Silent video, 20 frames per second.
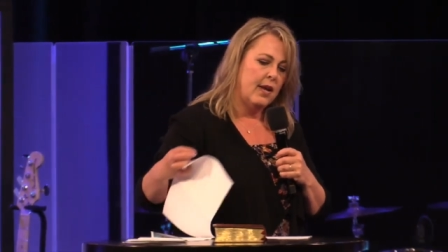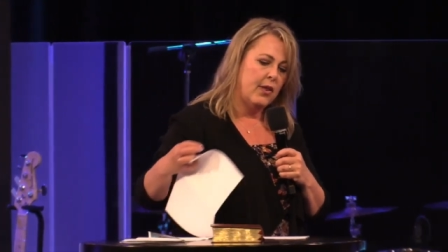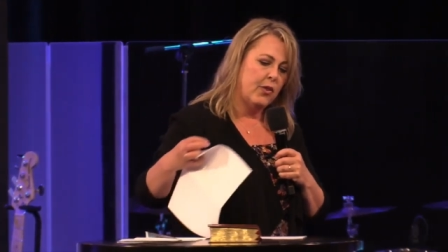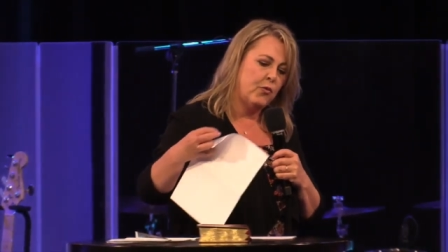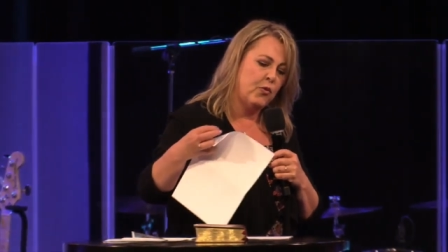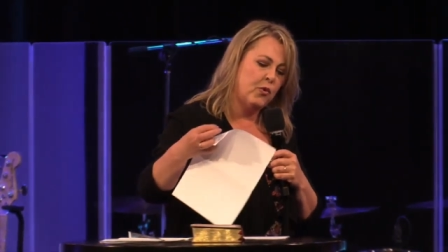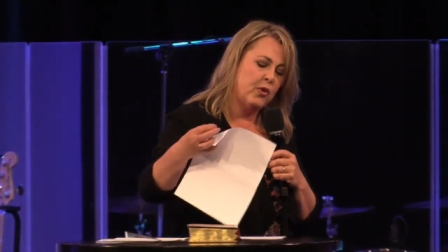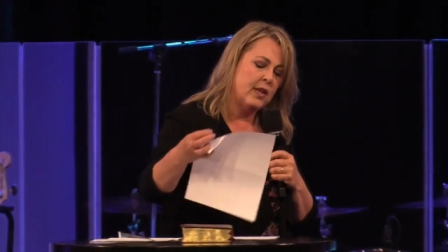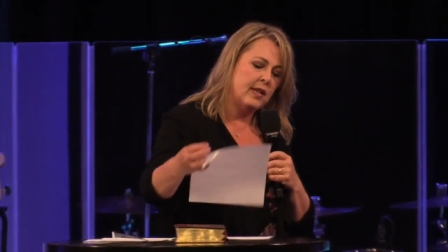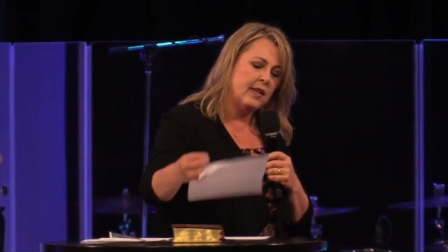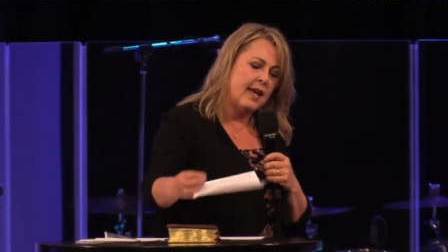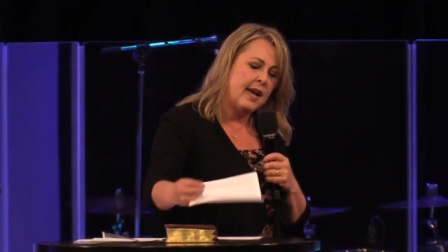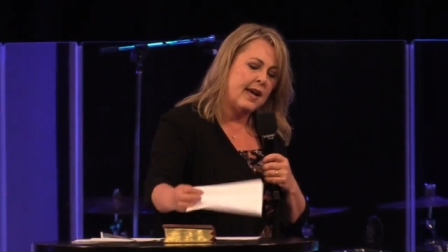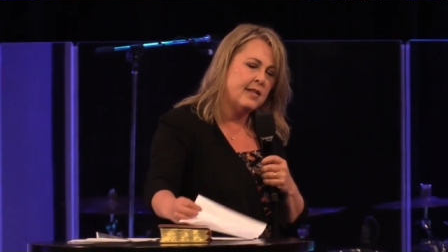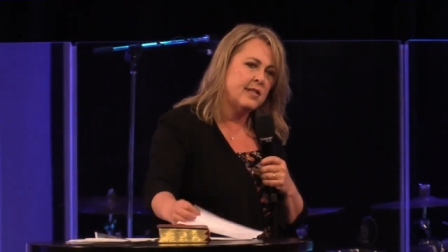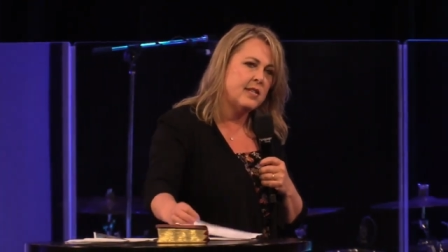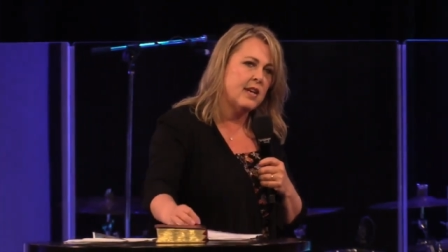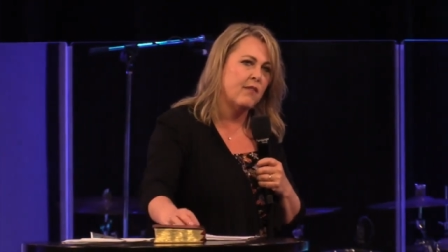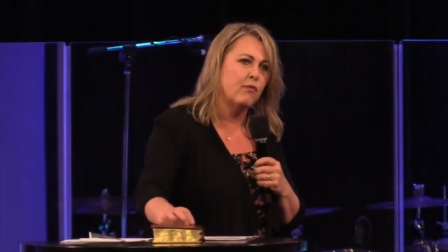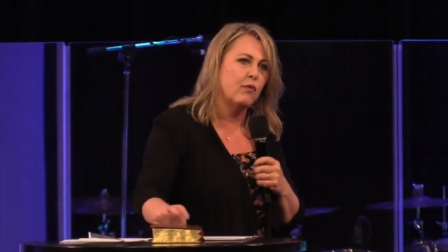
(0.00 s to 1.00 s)
through the
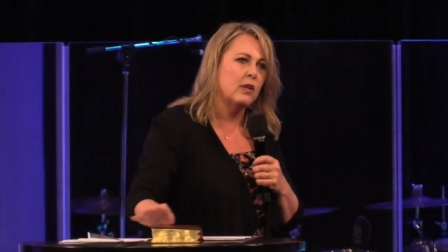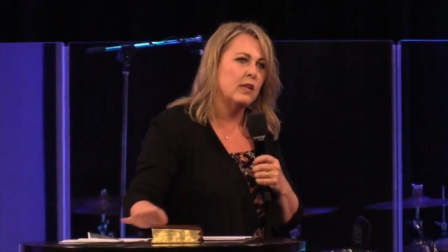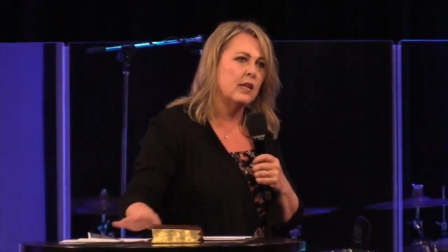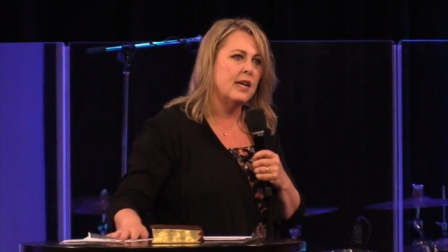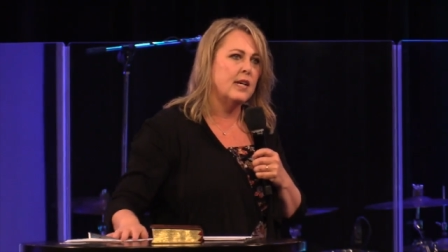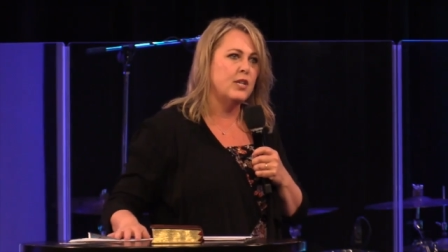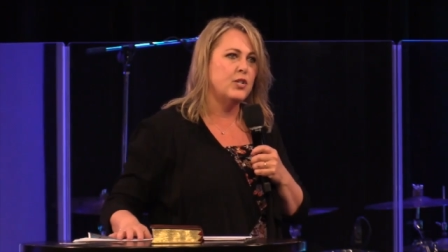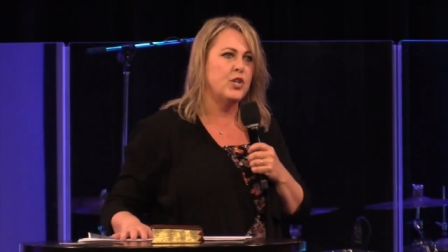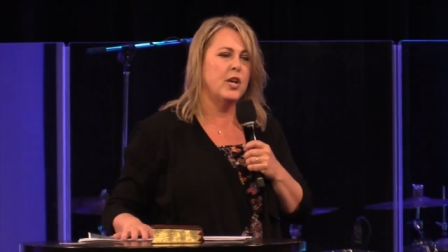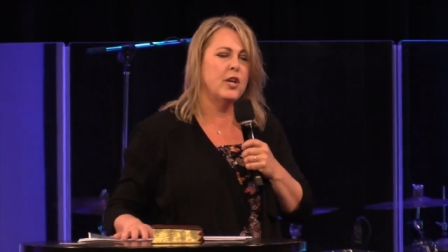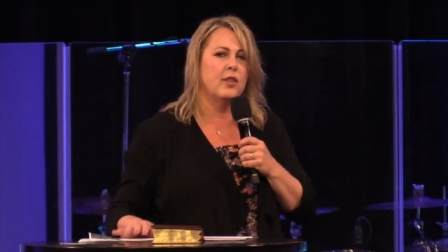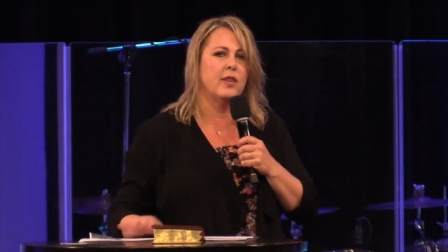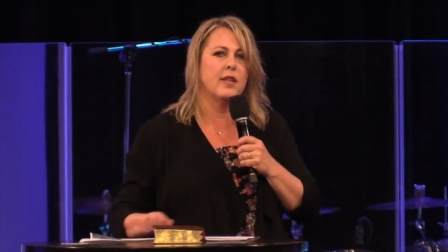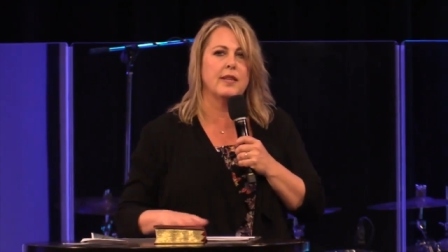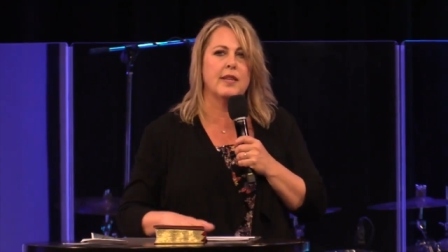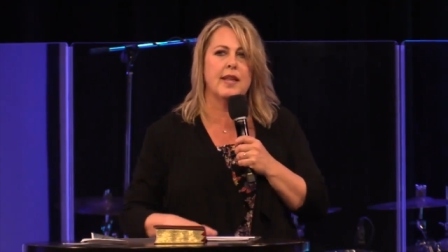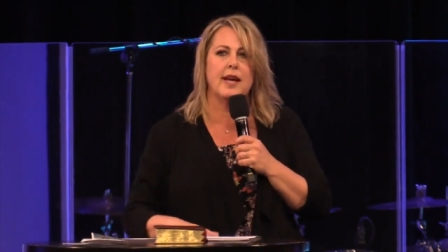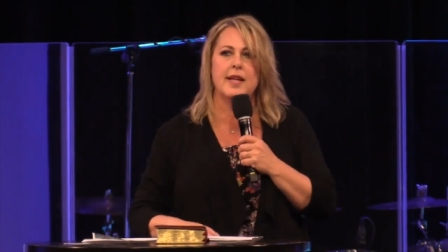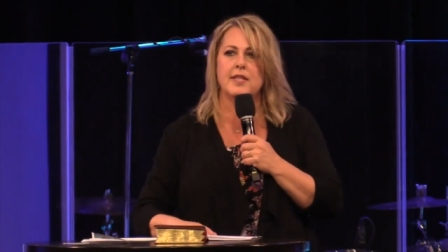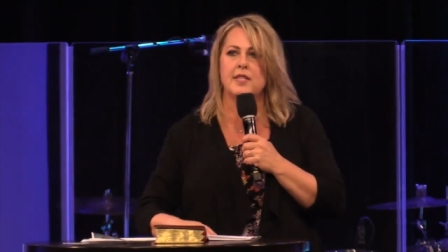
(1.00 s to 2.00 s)
lens of religion, the
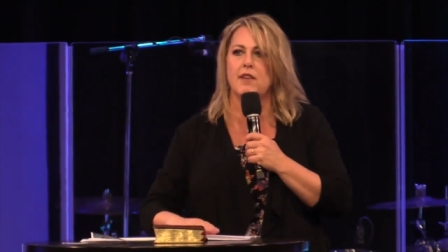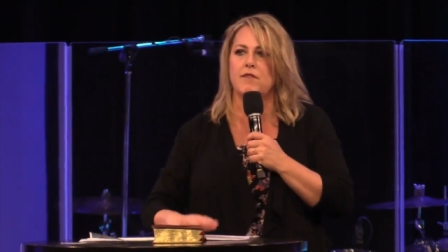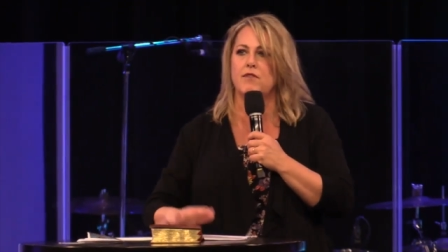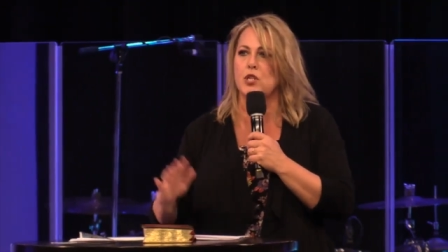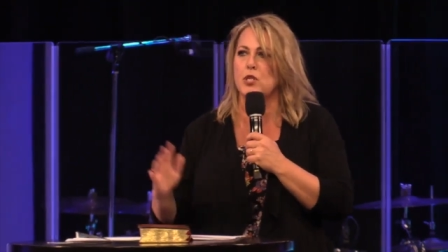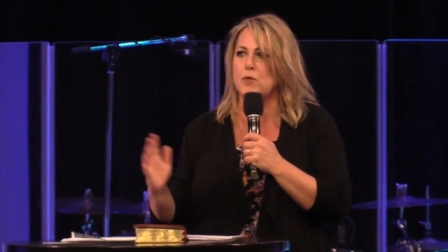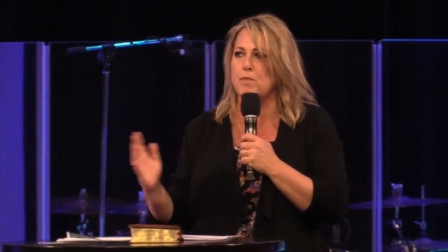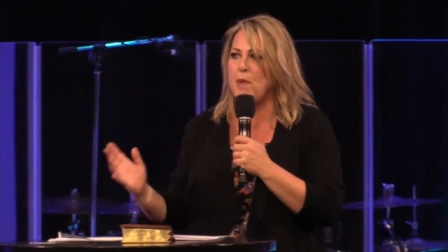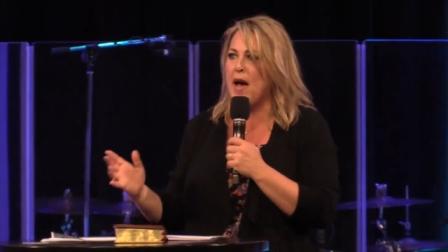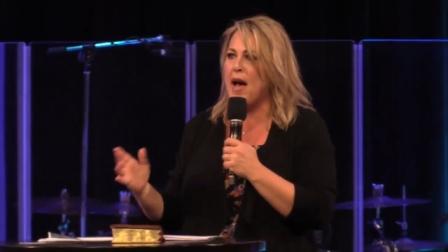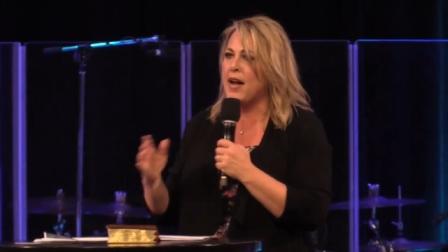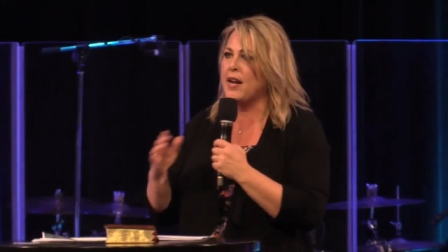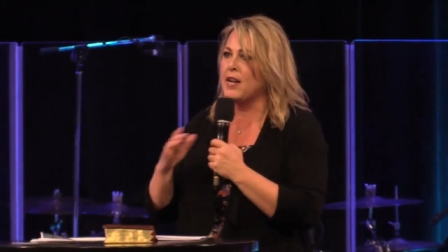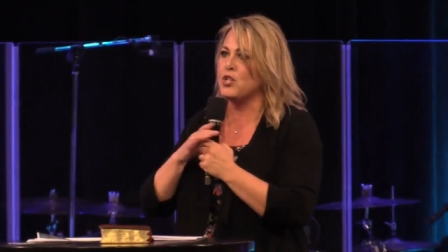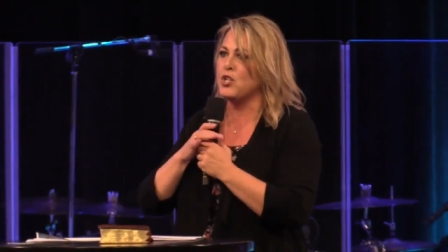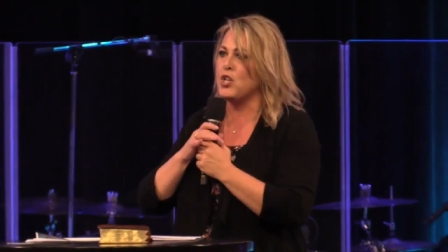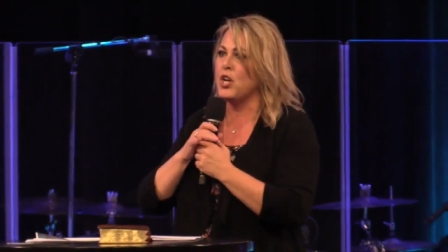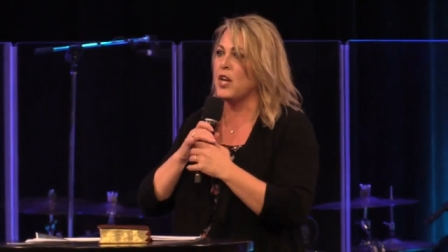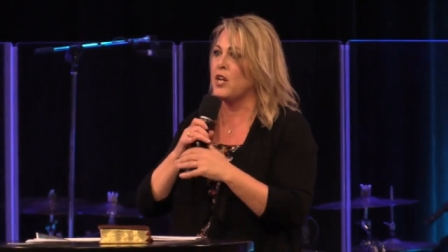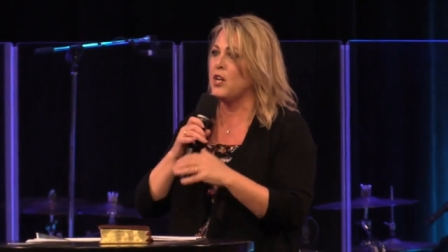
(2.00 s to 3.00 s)
lens of just
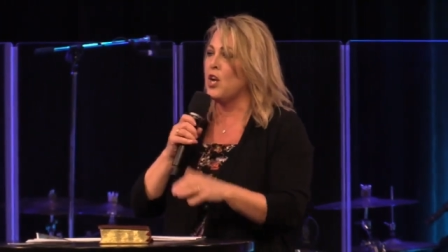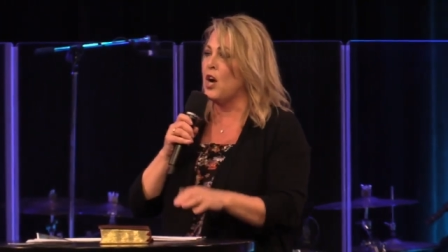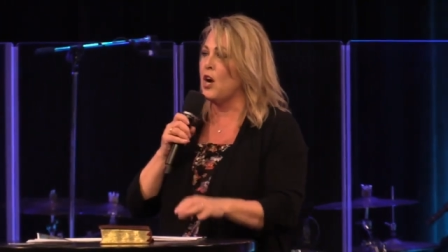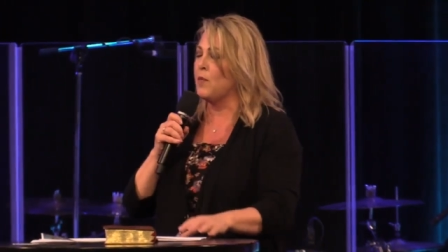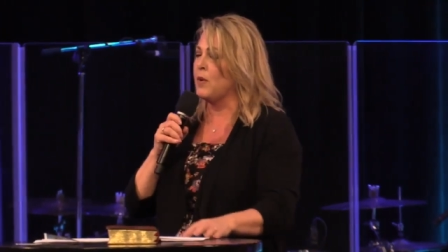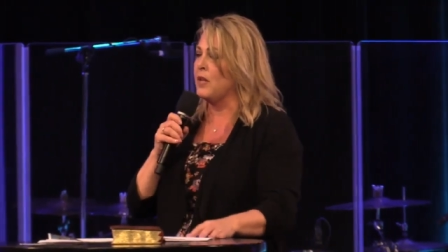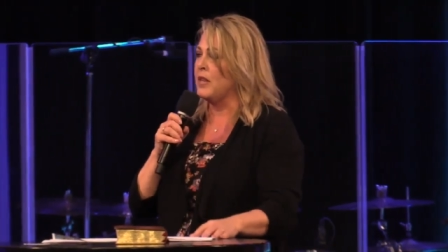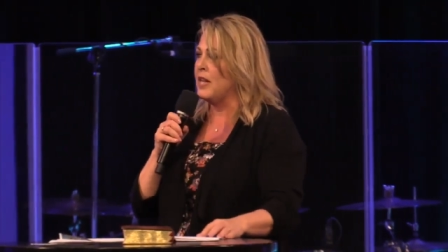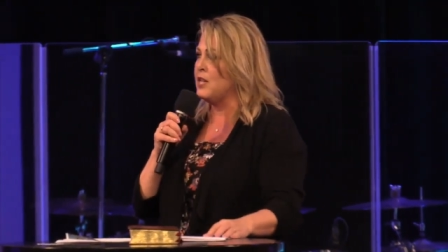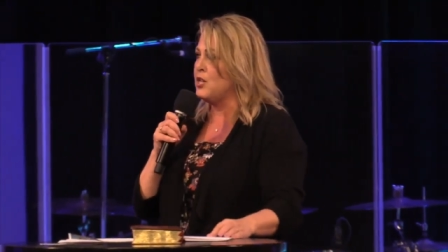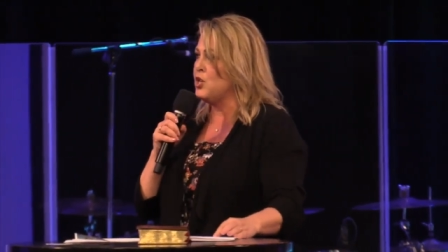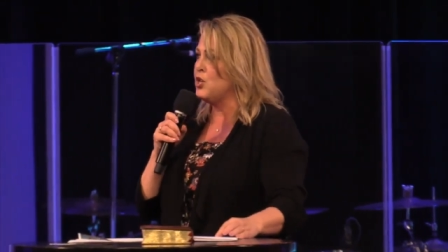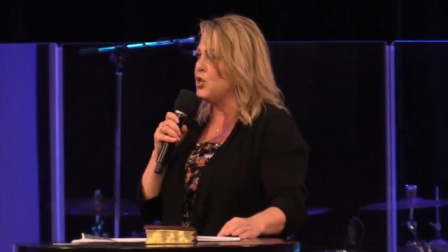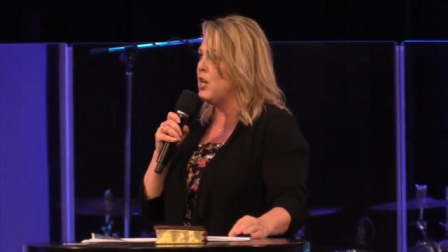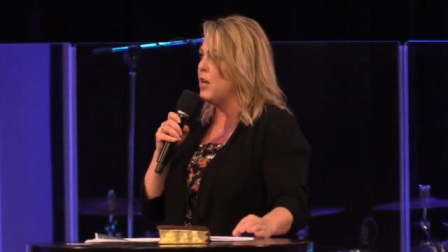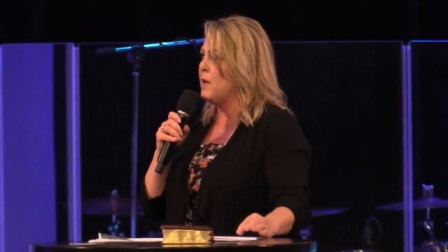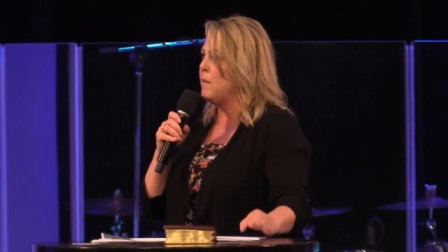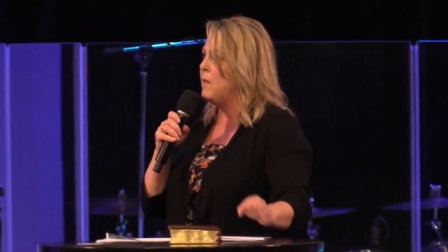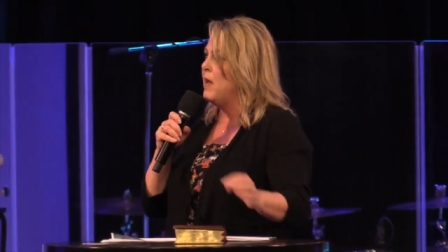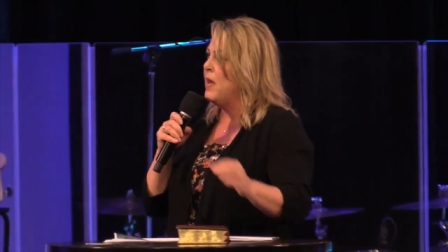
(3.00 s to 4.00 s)
packaging and not
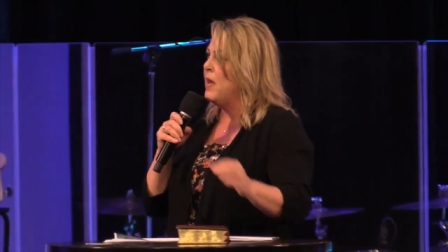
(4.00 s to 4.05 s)
relationship,